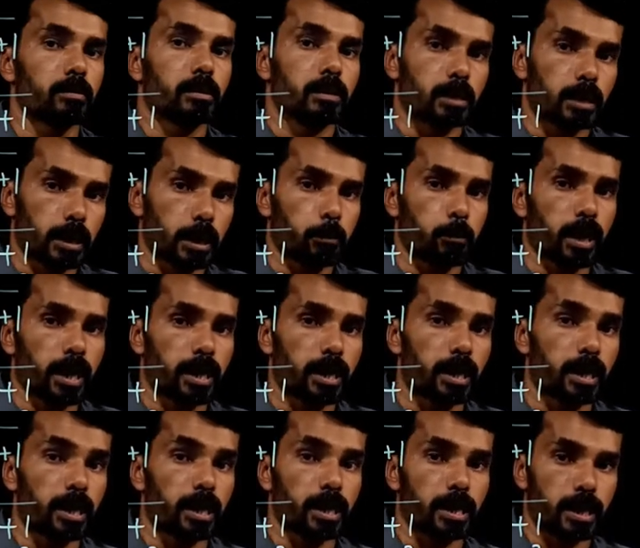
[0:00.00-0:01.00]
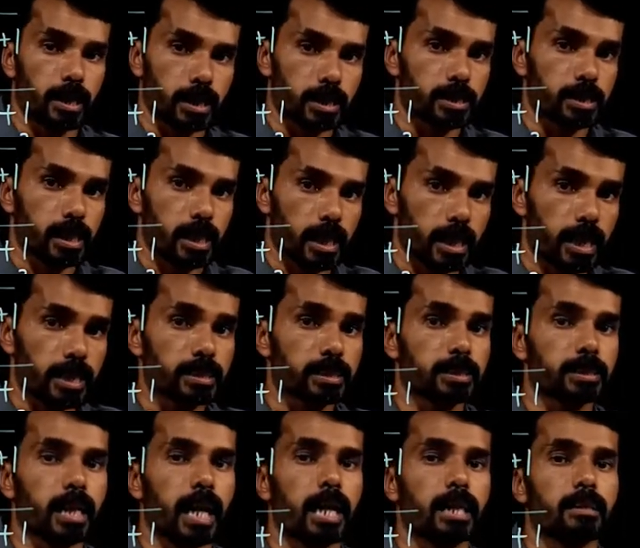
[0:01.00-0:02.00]
remainder is less
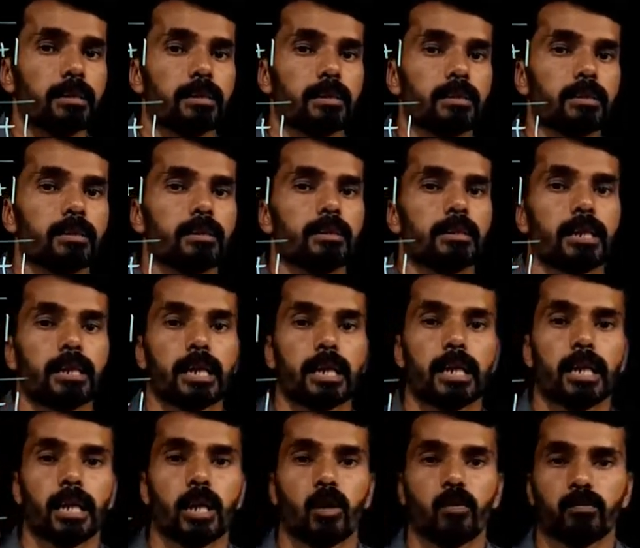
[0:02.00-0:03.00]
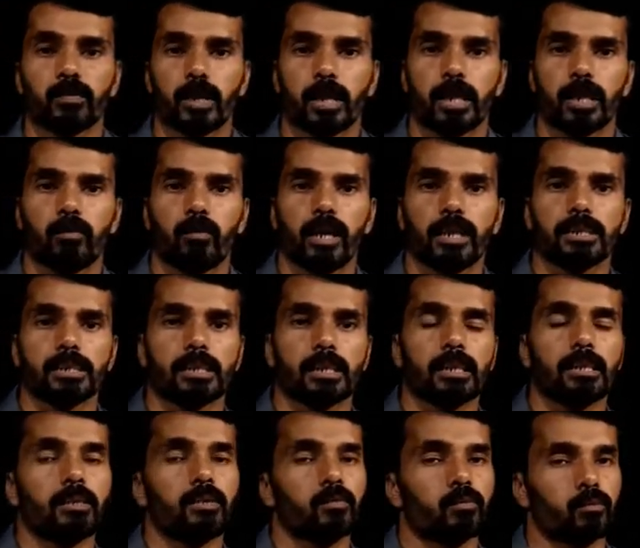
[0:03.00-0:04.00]
than the degree of the
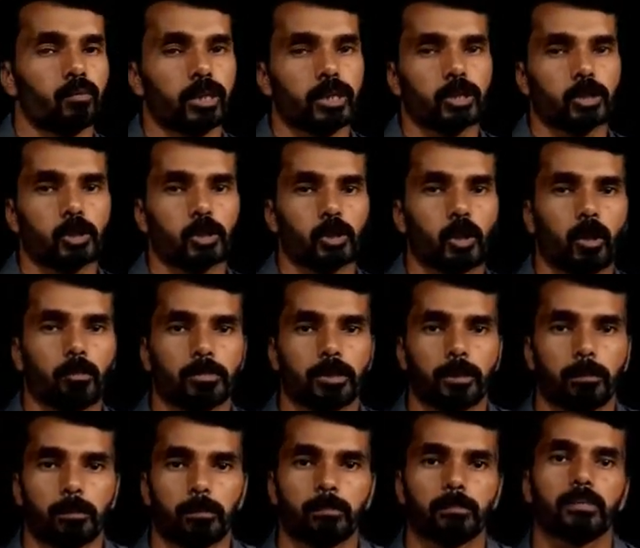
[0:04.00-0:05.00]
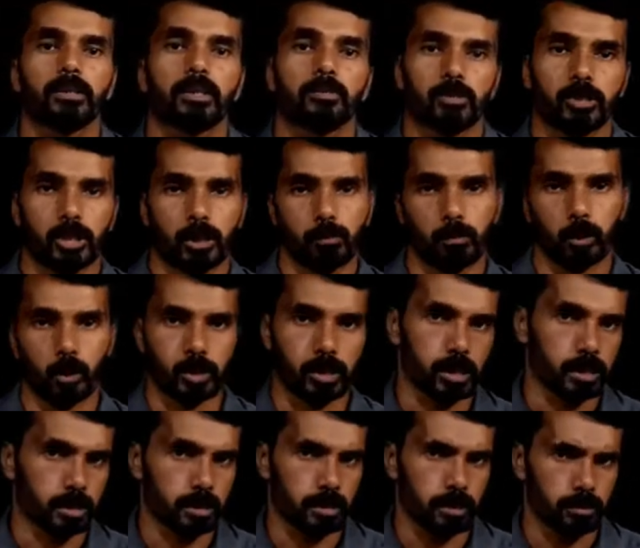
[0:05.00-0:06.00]
divisor, we stop the division
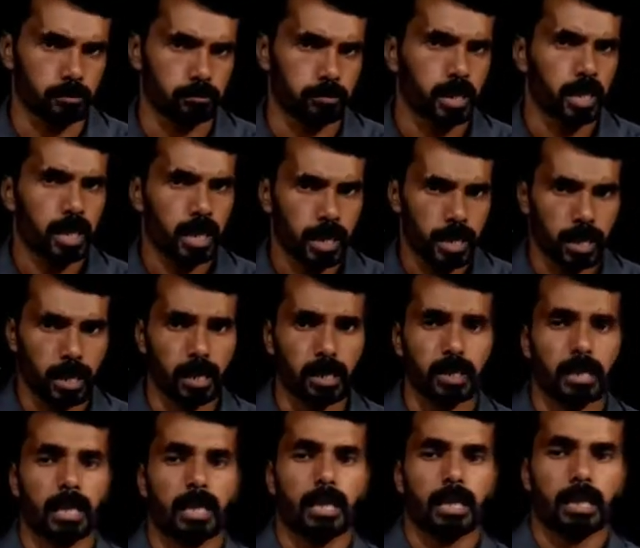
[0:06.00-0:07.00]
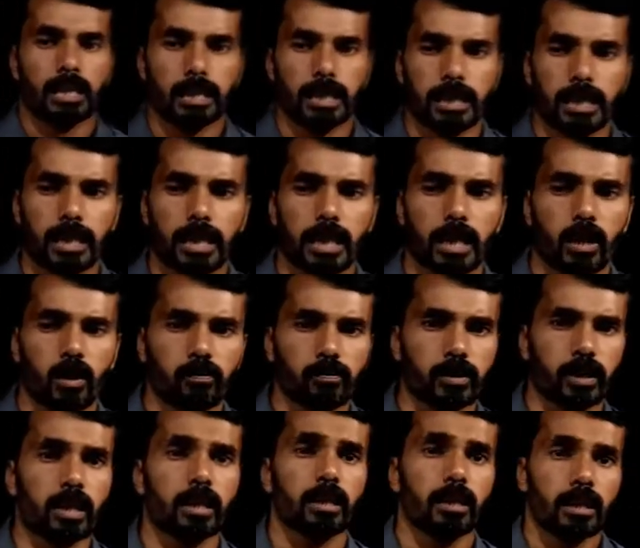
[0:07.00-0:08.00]
process there. Here the degree of
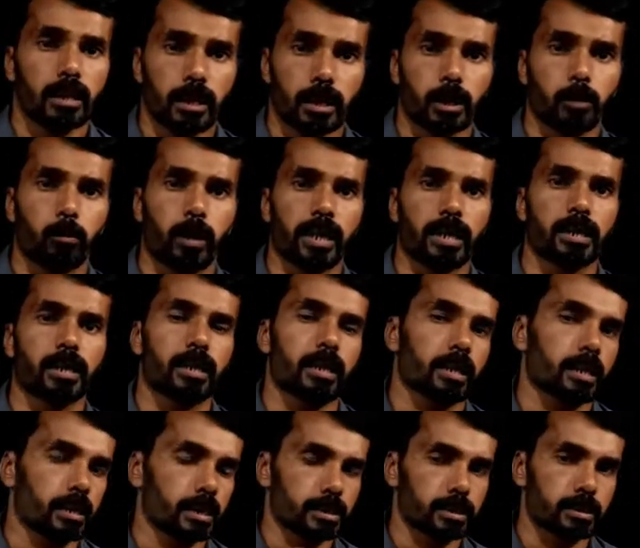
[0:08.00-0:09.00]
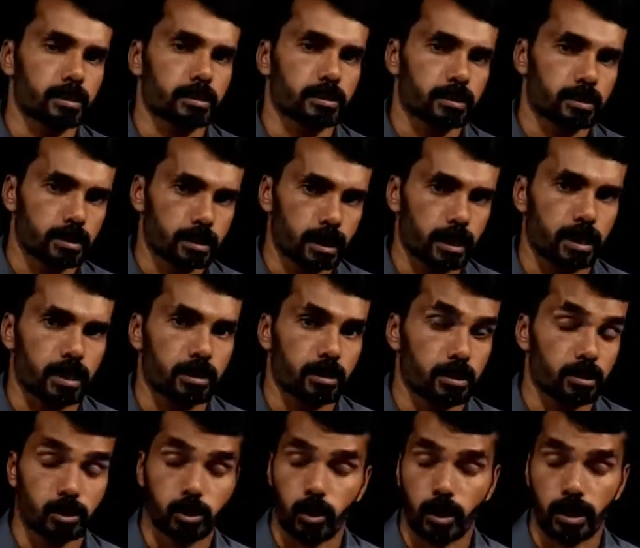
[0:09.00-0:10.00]
the remainder is
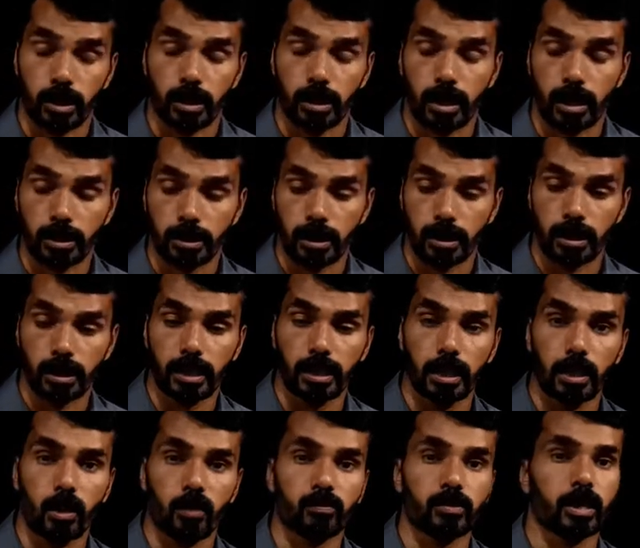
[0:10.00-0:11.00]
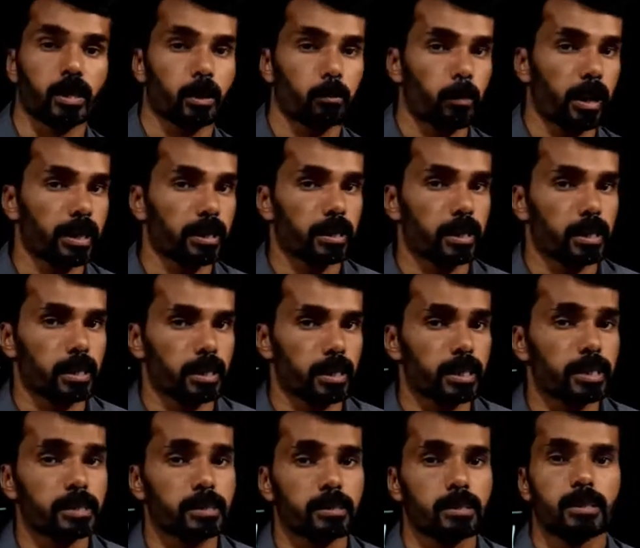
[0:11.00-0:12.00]
3. Here the degree of the remainder
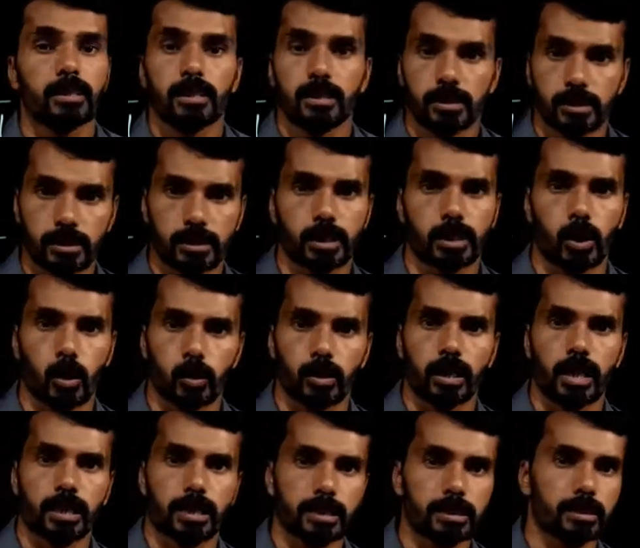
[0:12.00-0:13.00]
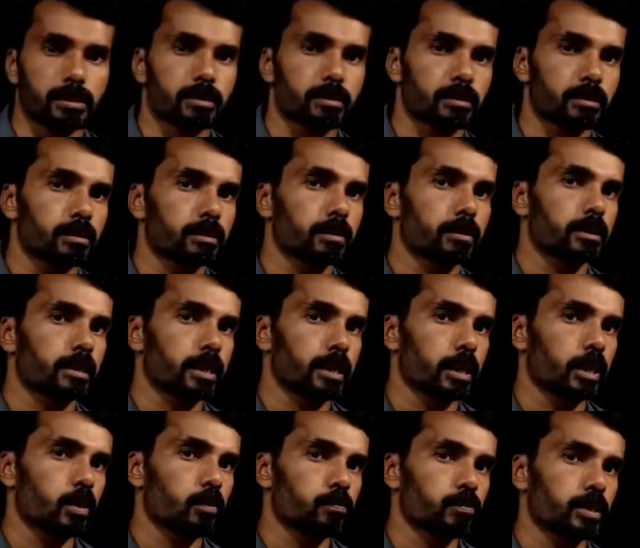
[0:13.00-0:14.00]
is 0. That is,
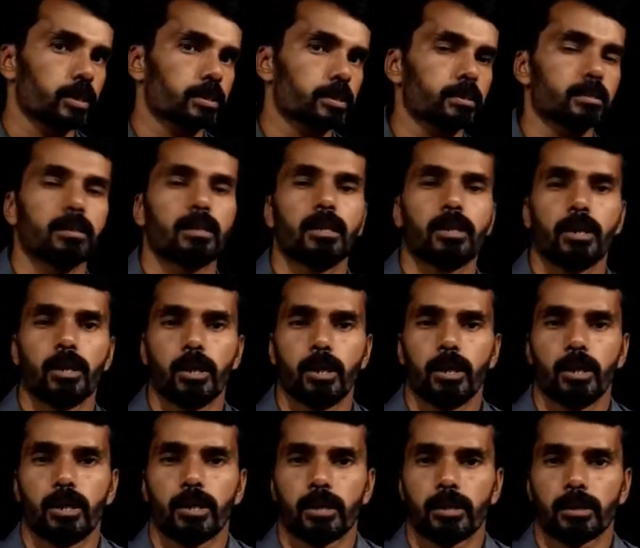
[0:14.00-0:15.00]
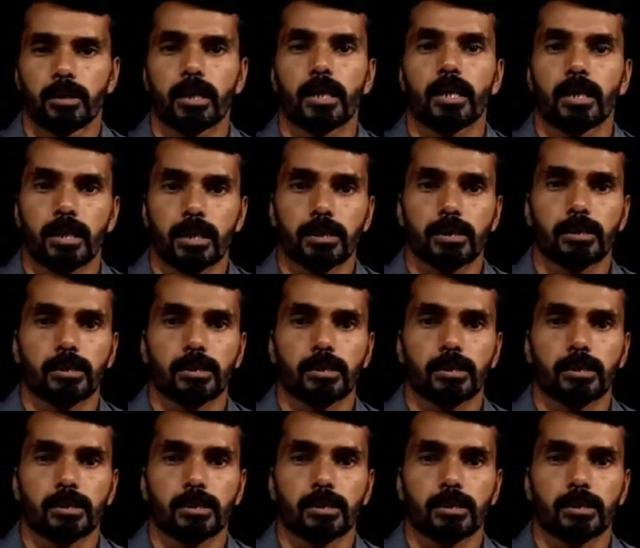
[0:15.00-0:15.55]
degree of this 3 is